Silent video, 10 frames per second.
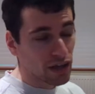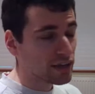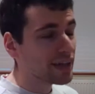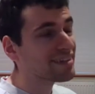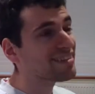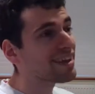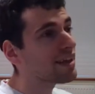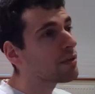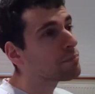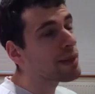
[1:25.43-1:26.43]
that is a
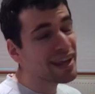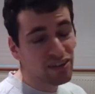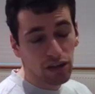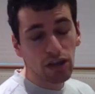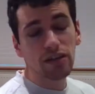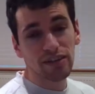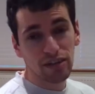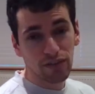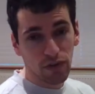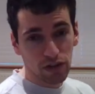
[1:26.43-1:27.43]
major
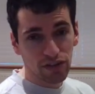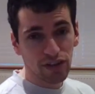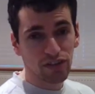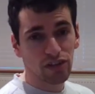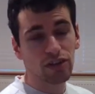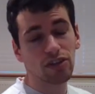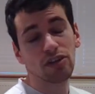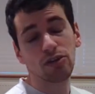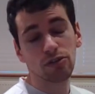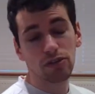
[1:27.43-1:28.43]
disadvantage to the
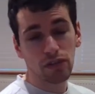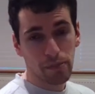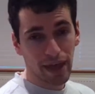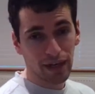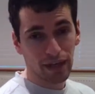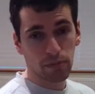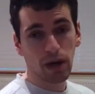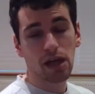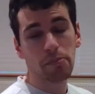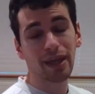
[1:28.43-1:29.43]
use of the pen, in
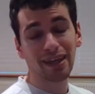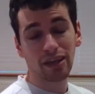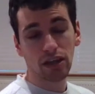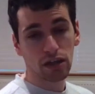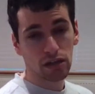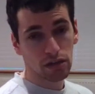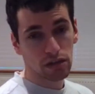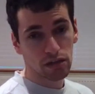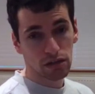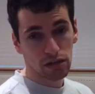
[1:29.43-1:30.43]
my opinion.
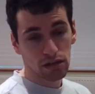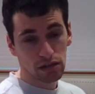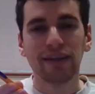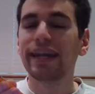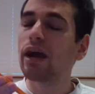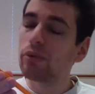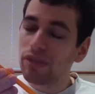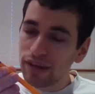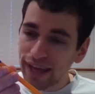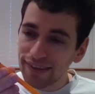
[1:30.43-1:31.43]
Now with the
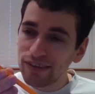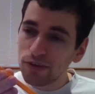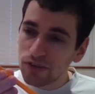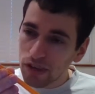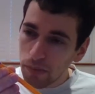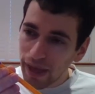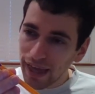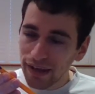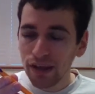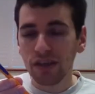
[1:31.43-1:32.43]
next use of the
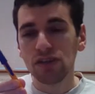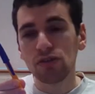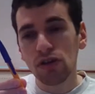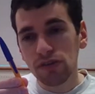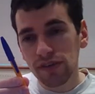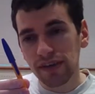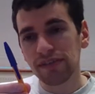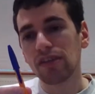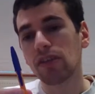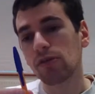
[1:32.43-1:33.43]
pen, you'll notice
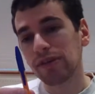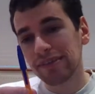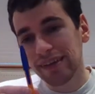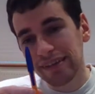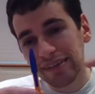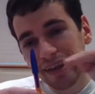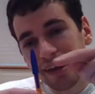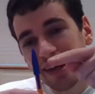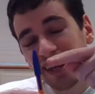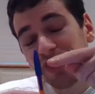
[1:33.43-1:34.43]
that there is this
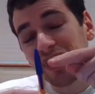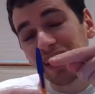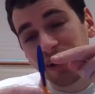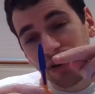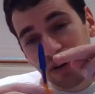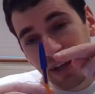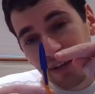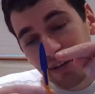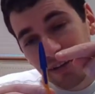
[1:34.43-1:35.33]
lid thing on it.